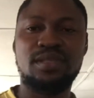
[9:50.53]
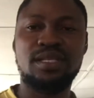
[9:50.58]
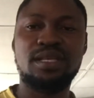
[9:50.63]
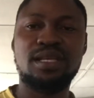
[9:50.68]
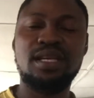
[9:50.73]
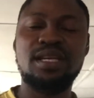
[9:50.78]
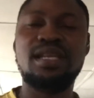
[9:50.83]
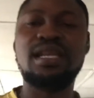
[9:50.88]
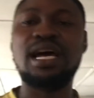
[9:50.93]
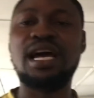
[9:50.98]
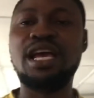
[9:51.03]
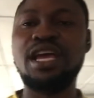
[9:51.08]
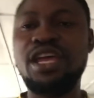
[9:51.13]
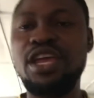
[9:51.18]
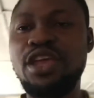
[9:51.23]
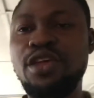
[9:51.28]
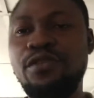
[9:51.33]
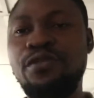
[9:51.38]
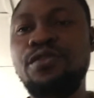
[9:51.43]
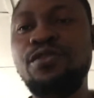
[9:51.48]
Now,
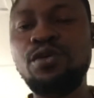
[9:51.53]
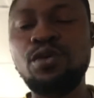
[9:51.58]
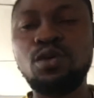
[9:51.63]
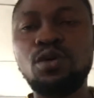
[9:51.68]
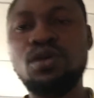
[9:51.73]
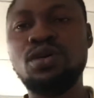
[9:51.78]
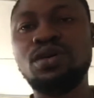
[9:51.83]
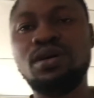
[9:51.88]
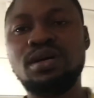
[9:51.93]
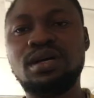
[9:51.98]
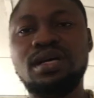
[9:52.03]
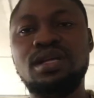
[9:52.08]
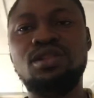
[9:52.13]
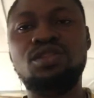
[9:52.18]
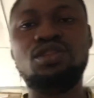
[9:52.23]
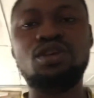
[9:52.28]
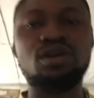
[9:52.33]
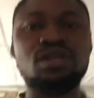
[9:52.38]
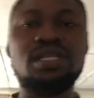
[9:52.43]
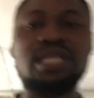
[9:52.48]
if you
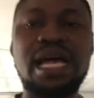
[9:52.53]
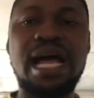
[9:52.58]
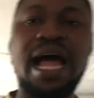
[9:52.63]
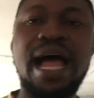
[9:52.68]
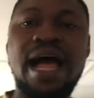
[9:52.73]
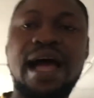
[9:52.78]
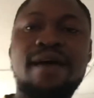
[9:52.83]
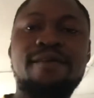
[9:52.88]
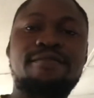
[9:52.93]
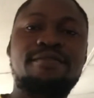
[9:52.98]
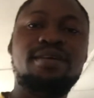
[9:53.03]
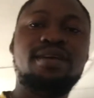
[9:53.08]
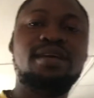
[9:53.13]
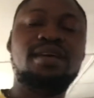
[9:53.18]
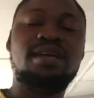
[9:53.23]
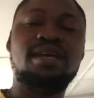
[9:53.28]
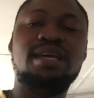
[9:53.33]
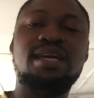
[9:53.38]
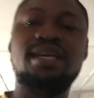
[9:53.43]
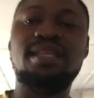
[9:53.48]
don't have
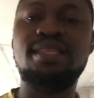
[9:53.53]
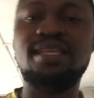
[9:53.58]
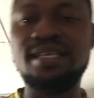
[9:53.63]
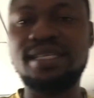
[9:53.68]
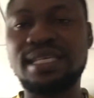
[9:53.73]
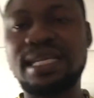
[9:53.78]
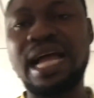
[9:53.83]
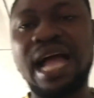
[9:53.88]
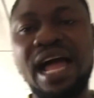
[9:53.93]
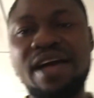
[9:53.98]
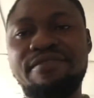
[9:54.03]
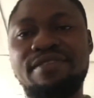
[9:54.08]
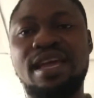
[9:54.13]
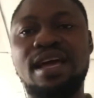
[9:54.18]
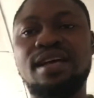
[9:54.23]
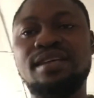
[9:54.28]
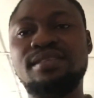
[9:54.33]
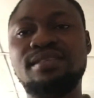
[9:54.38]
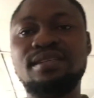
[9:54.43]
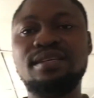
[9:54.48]
these
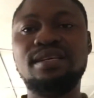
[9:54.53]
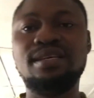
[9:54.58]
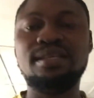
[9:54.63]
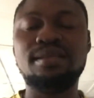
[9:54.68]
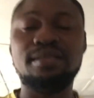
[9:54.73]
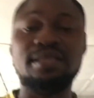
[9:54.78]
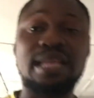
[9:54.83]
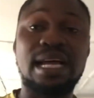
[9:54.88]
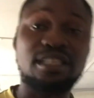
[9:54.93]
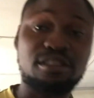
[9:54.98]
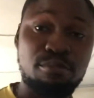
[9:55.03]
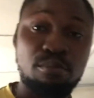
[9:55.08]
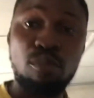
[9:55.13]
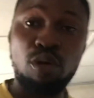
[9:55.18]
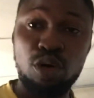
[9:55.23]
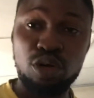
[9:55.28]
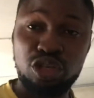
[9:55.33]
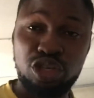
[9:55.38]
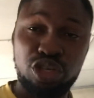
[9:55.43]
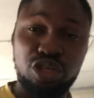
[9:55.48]
caviars that
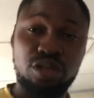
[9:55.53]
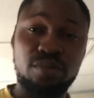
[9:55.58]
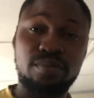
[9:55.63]
much,